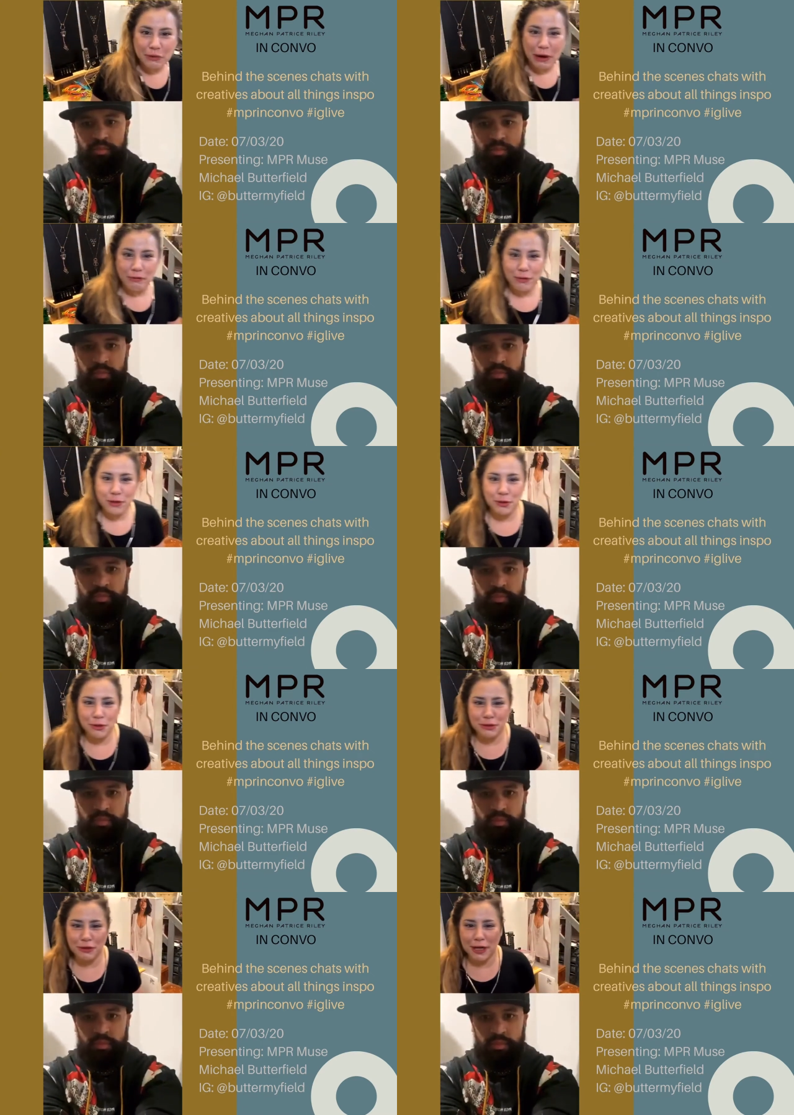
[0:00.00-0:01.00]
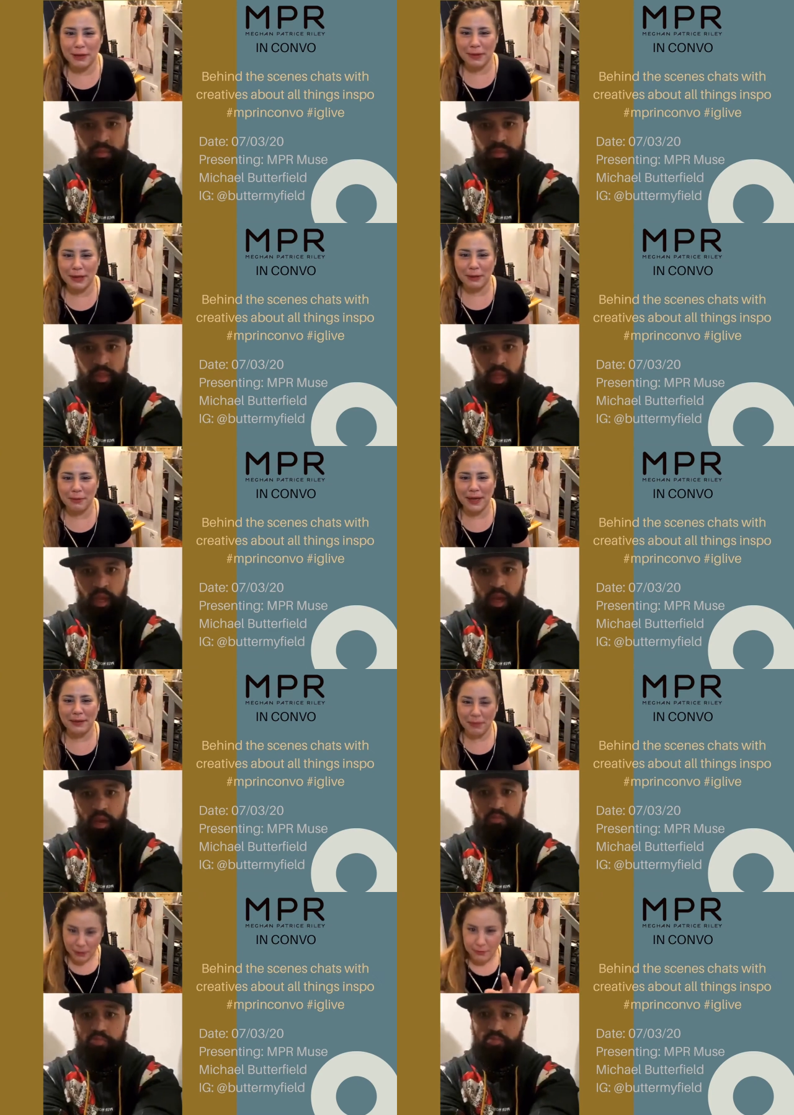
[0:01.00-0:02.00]
Speaker 1: tools for him a little bit, but
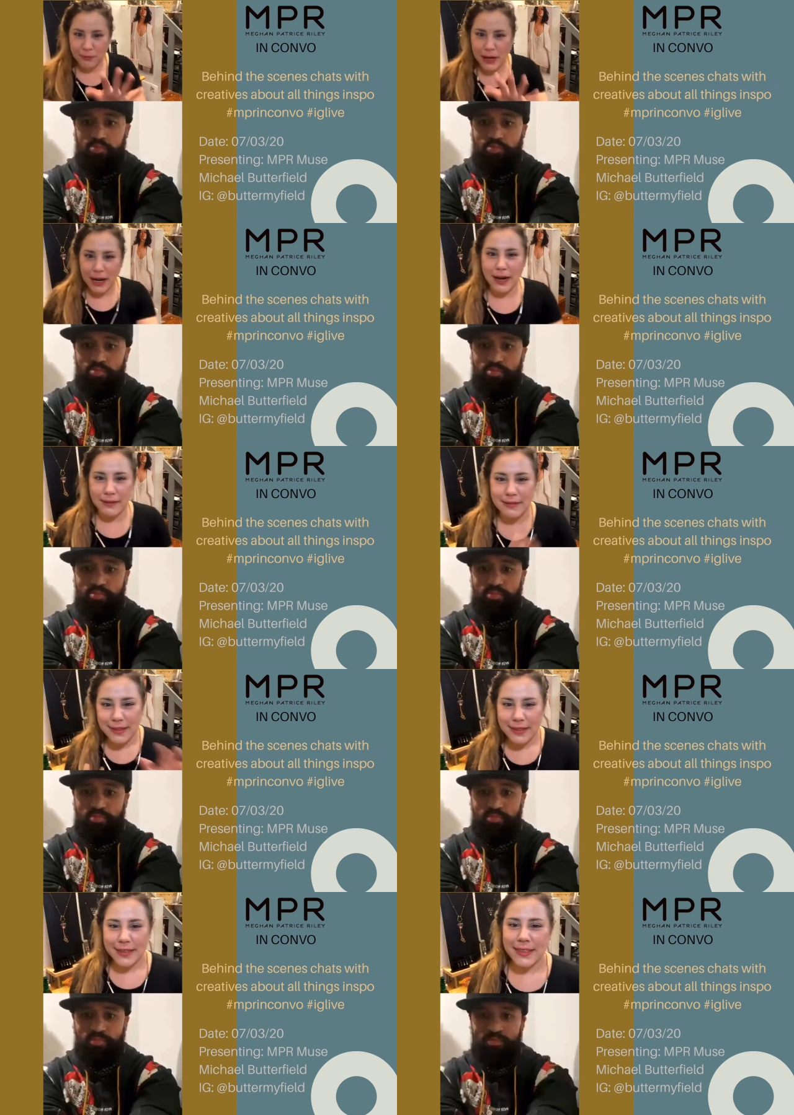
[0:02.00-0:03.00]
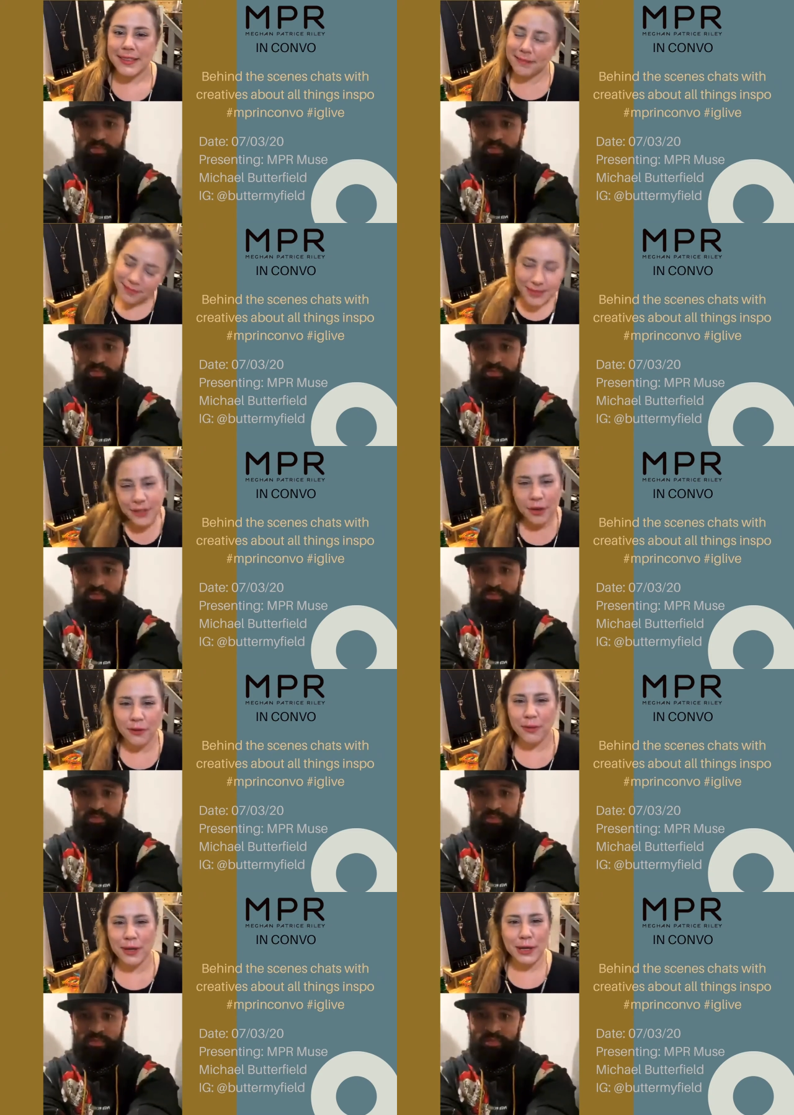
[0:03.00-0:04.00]
we, you know, we're
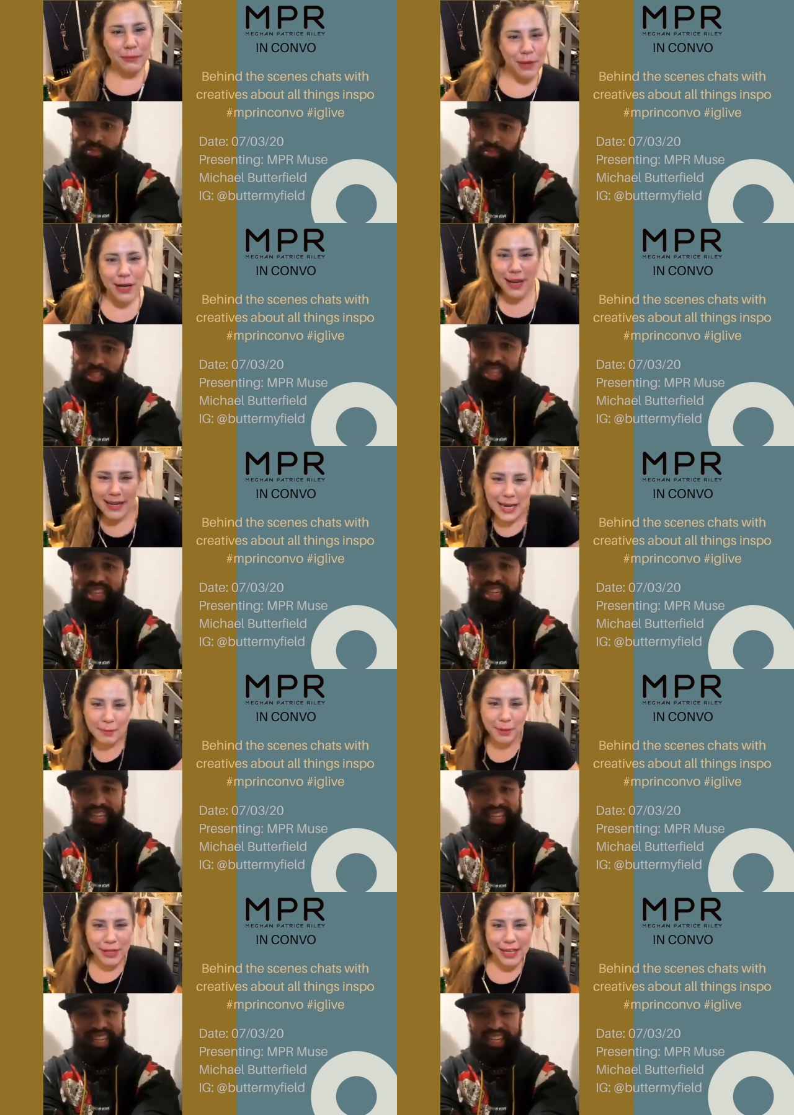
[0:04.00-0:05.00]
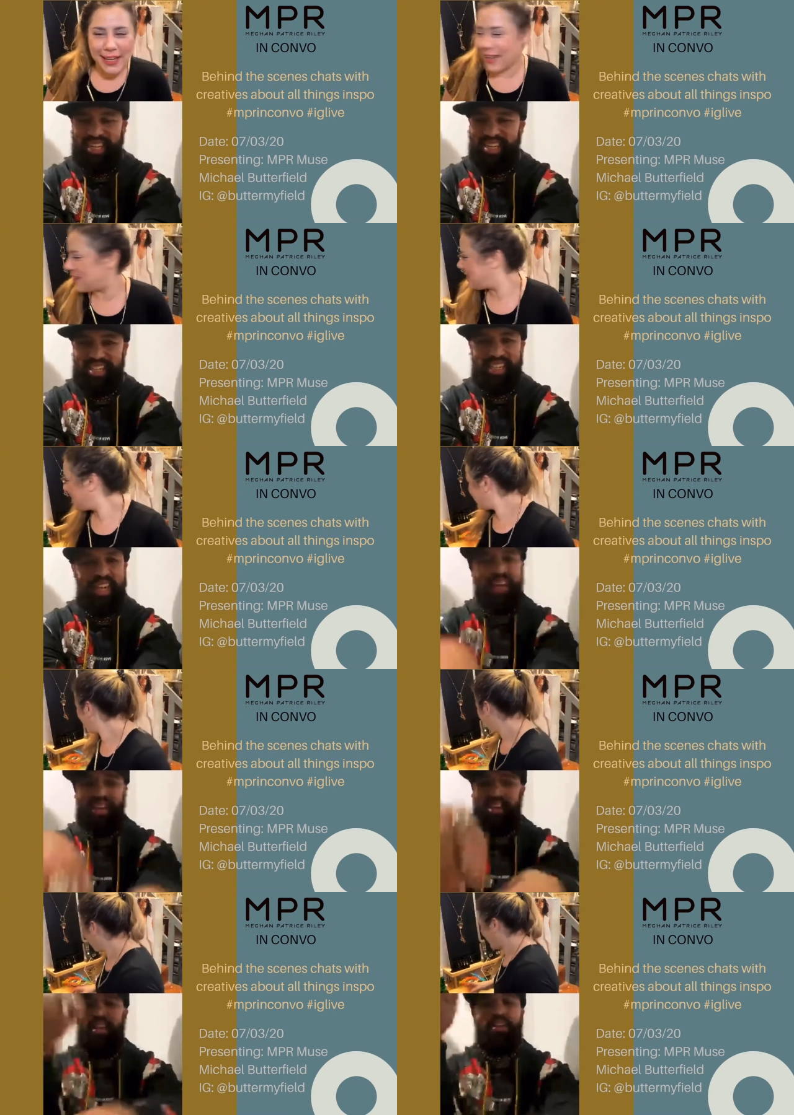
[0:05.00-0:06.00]
we're neighborly. Oh,
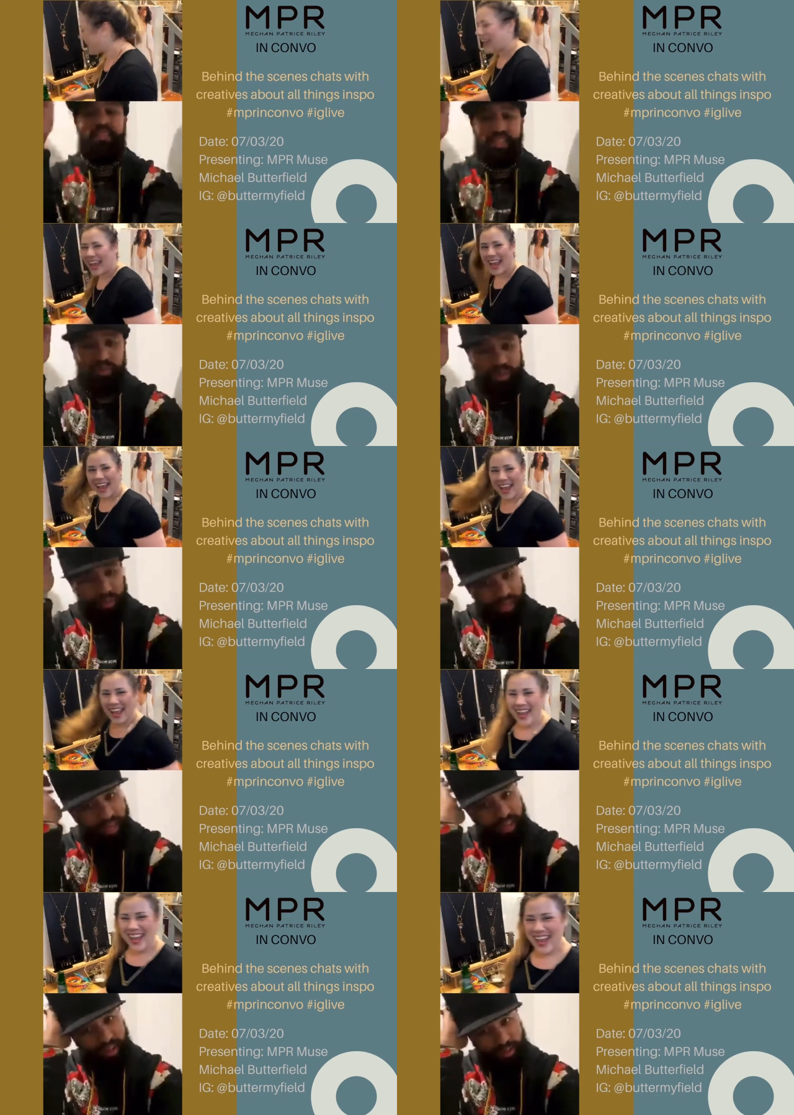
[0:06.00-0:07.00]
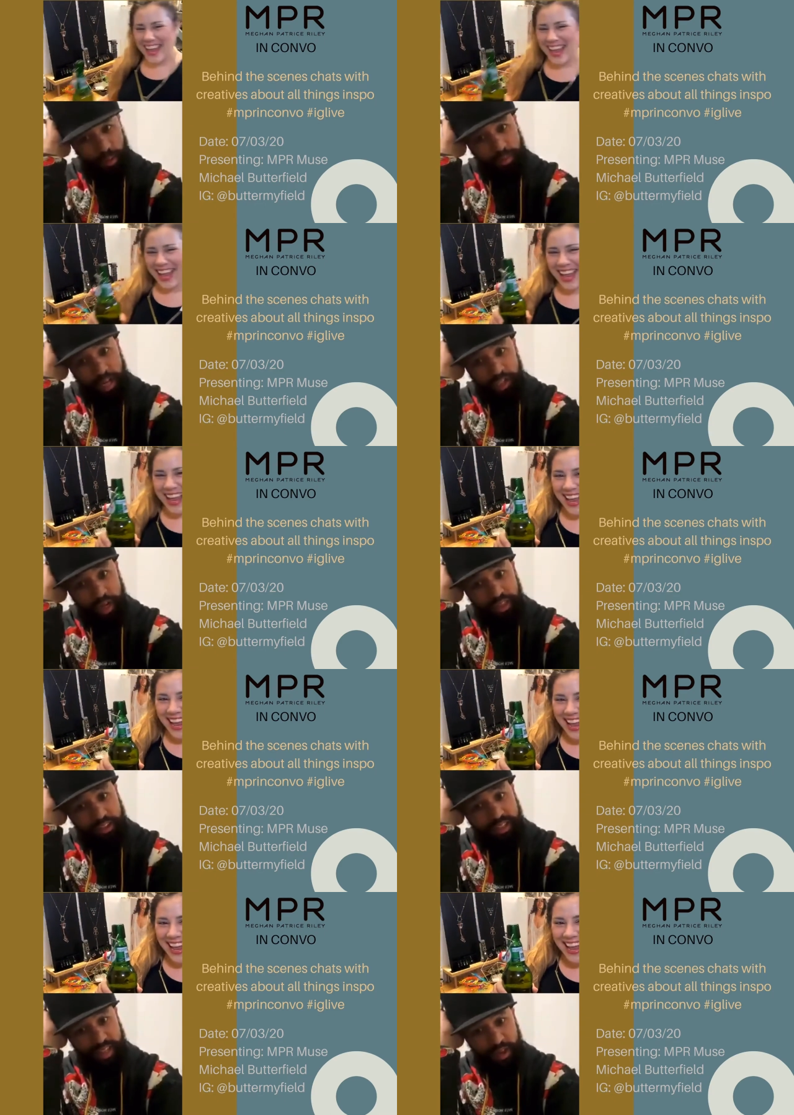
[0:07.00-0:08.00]
that's so
Speaker 2: sweet. Well, I'm glad you got there
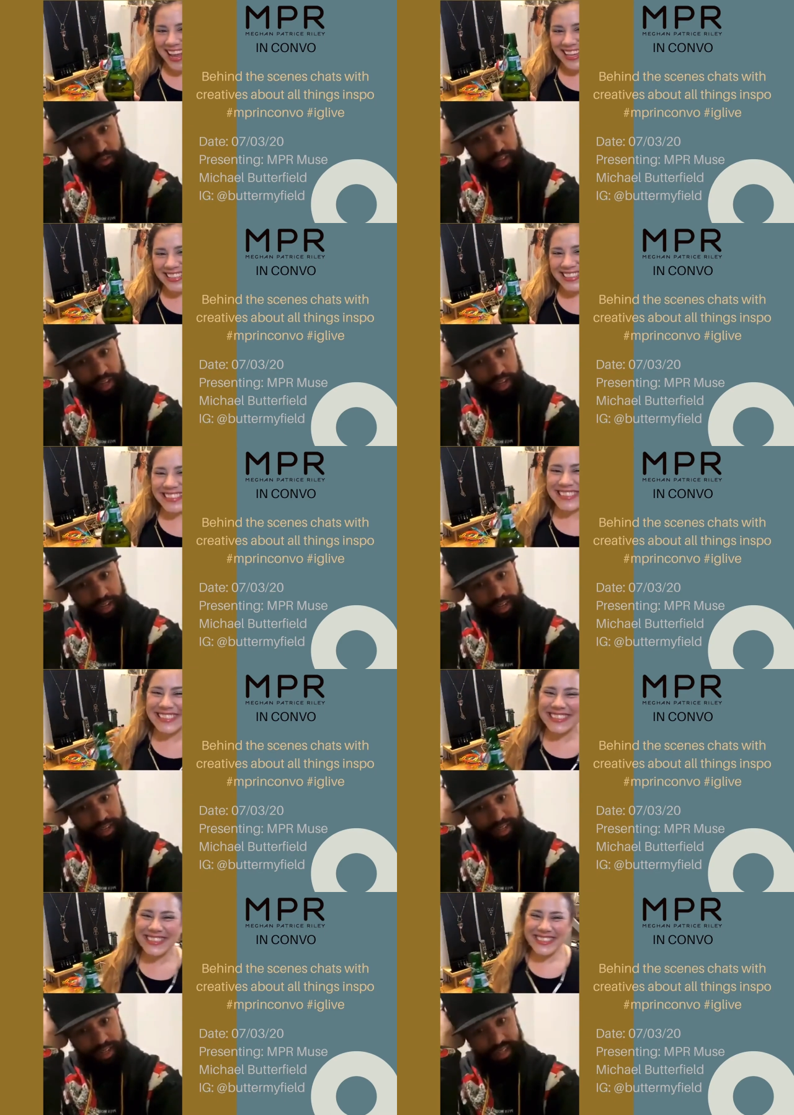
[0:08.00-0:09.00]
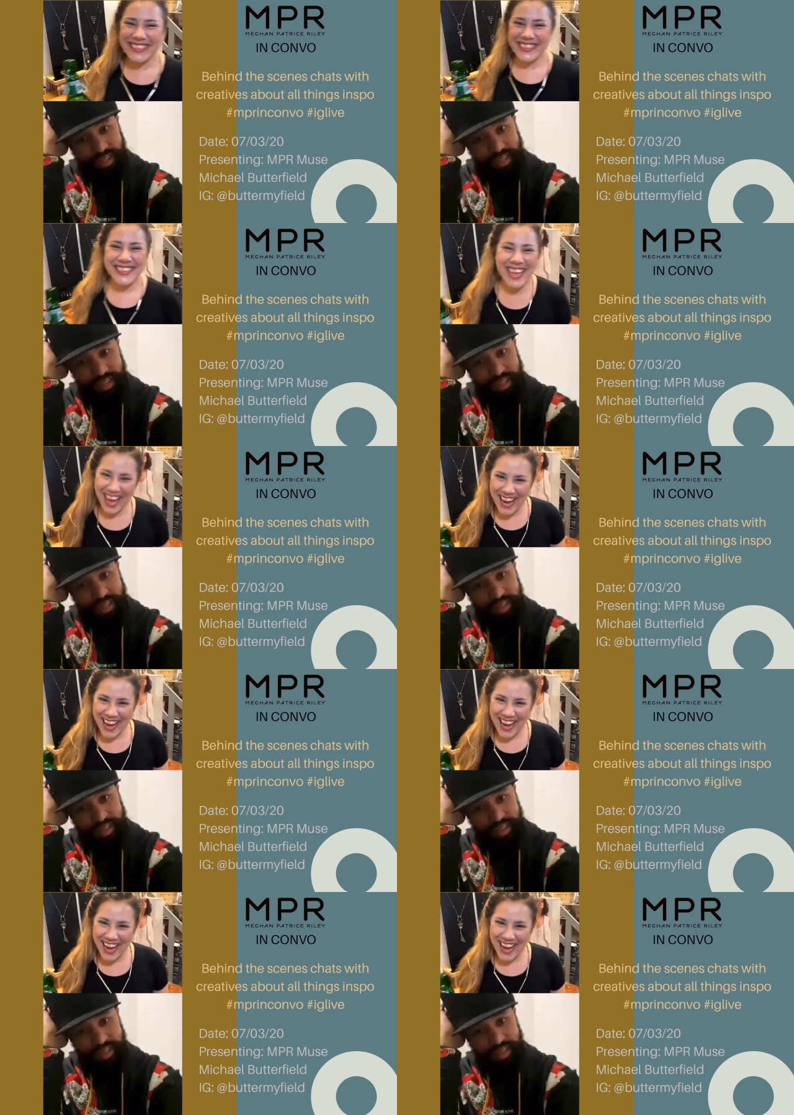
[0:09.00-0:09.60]
safely.
Speaker 1: Yeah.